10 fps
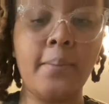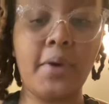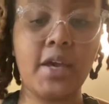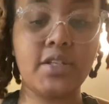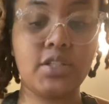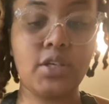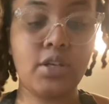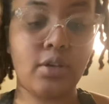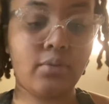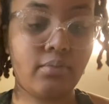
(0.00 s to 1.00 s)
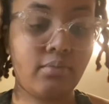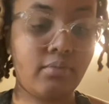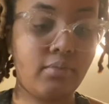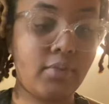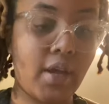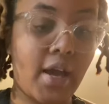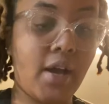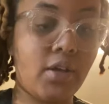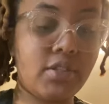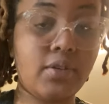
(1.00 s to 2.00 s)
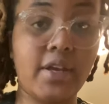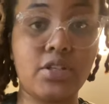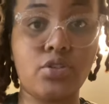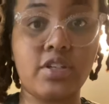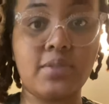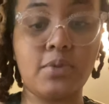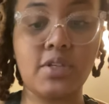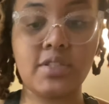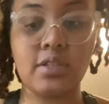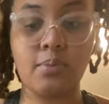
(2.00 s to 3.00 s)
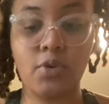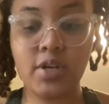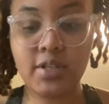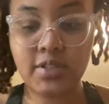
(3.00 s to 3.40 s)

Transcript: but, you know, I also like to drink smoothies in the morning,